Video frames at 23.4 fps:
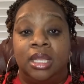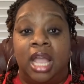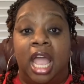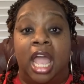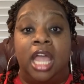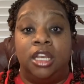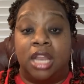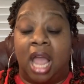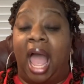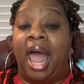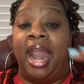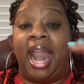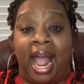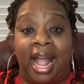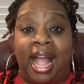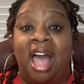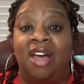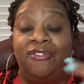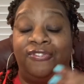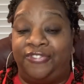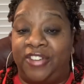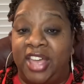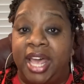And I
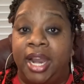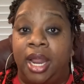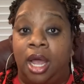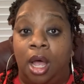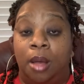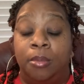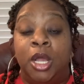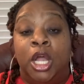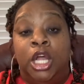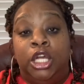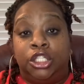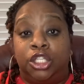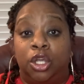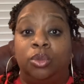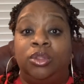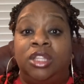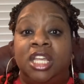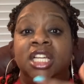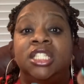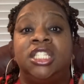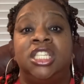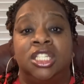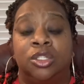got fed up. So
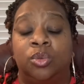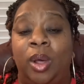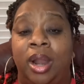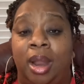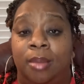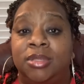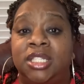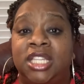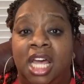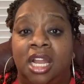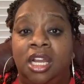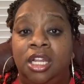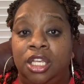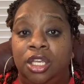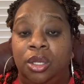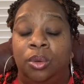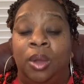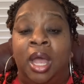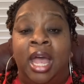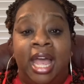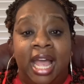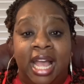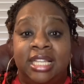this is what I'm telling
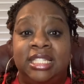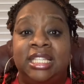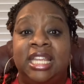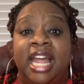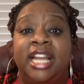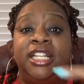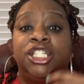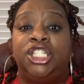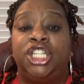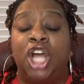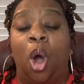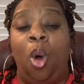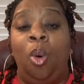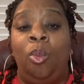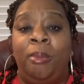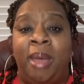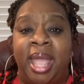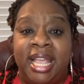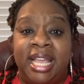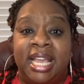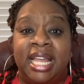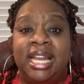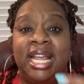you, is that don't
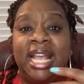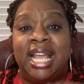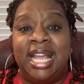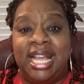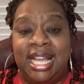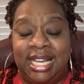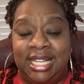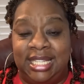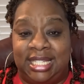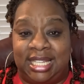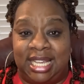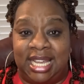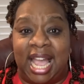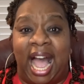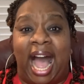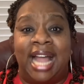make it easy.